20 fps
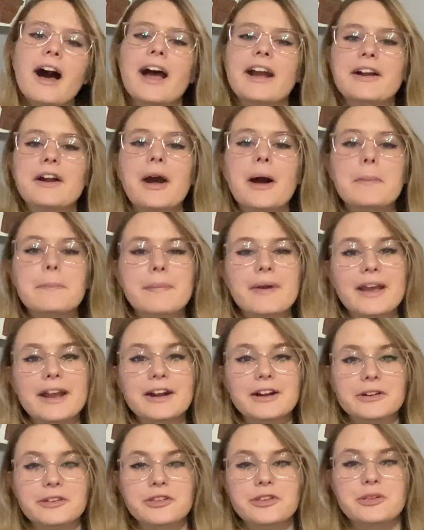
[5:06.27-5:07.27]
I got
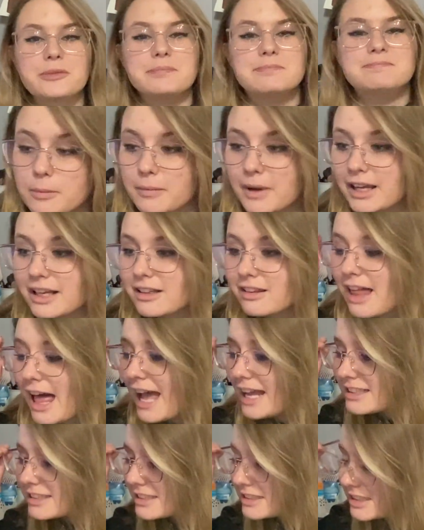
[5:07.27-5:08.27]
pears. My
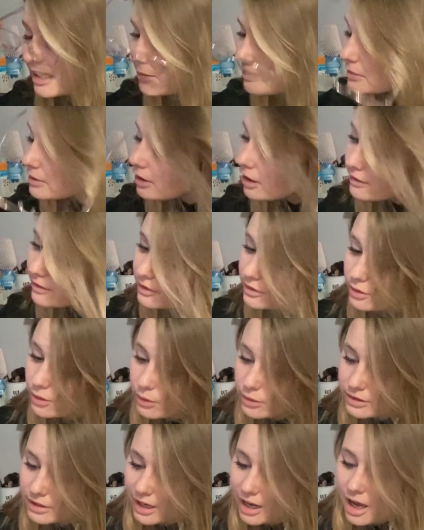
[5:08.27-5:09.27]
glasses have been on this
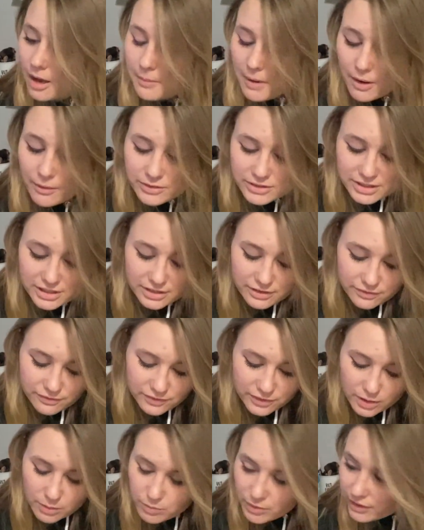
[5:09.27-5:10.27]
whole time. I was gonna
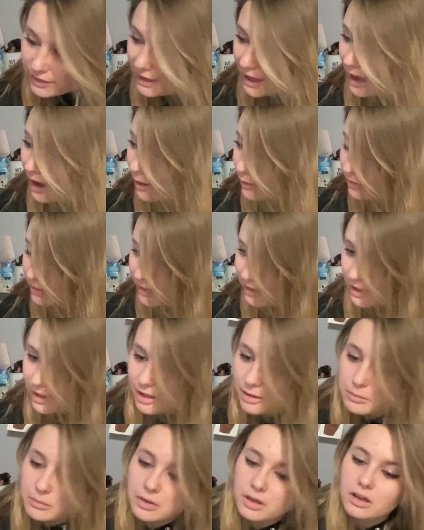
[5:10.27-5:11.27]
film without
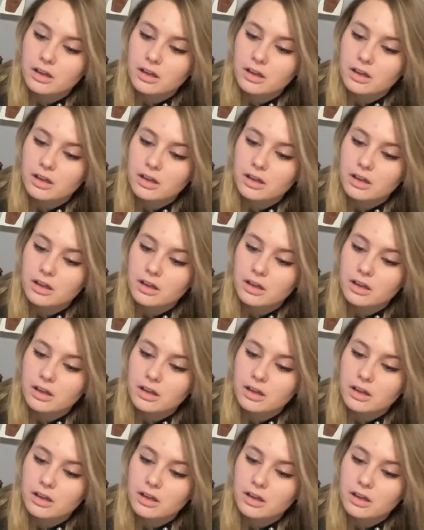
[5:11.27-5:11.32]
them.